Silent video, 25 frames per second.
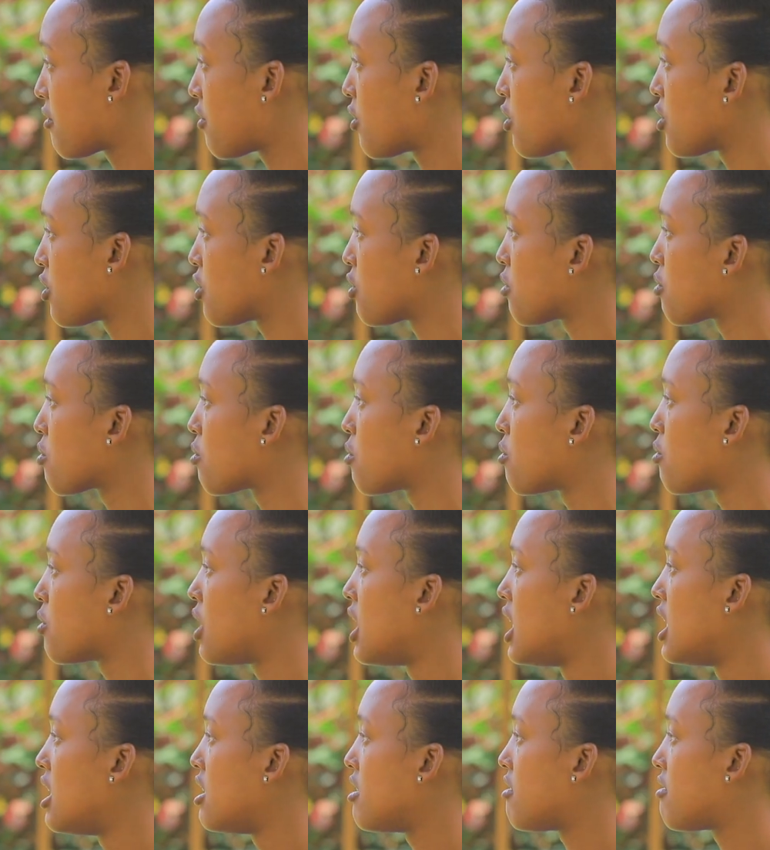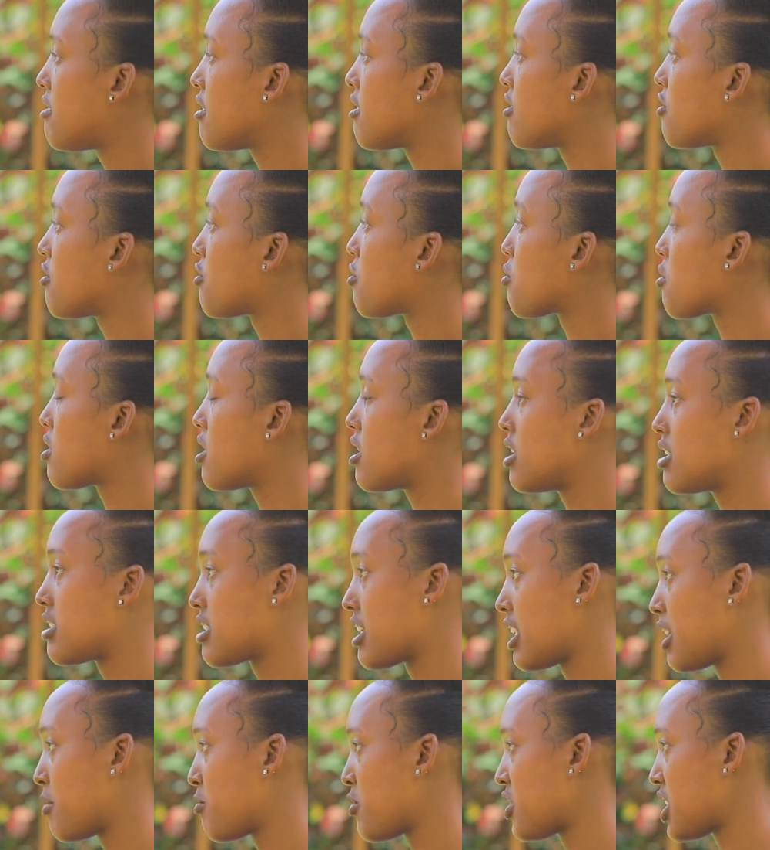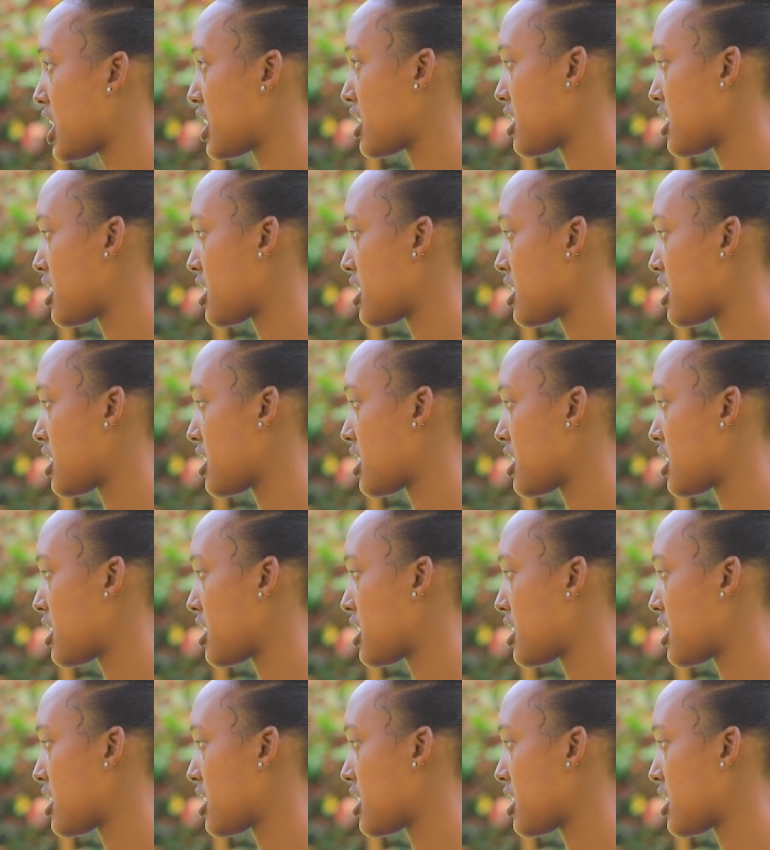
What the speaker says: for you since you were a celebrity